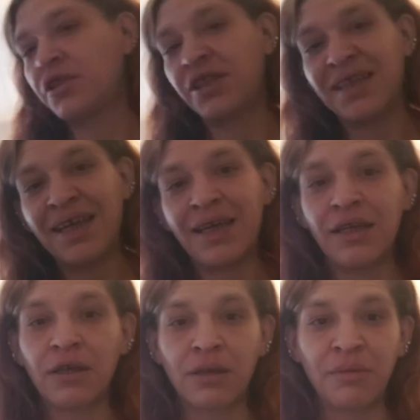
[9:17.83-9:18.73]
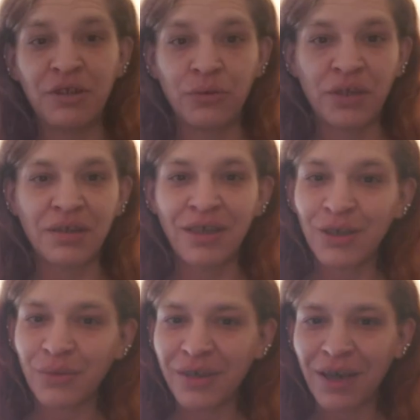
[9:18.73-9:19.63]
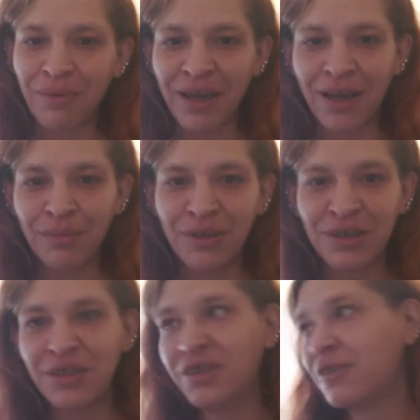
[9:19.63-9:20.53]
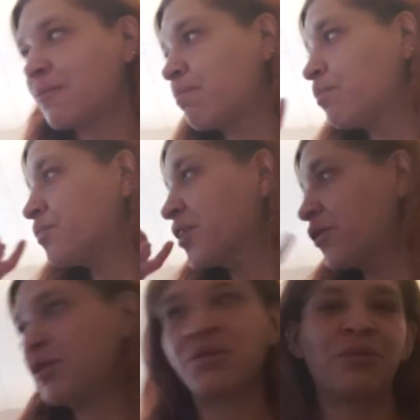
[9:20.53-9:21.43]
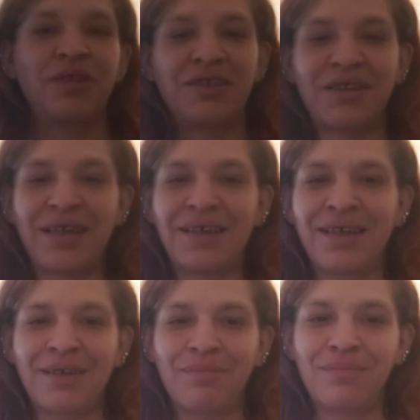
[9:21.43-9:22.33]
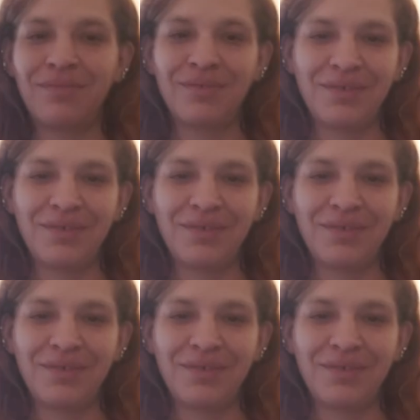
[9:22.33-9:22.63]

today I'm going to be doing another one on my hubby's Christmas present that I got him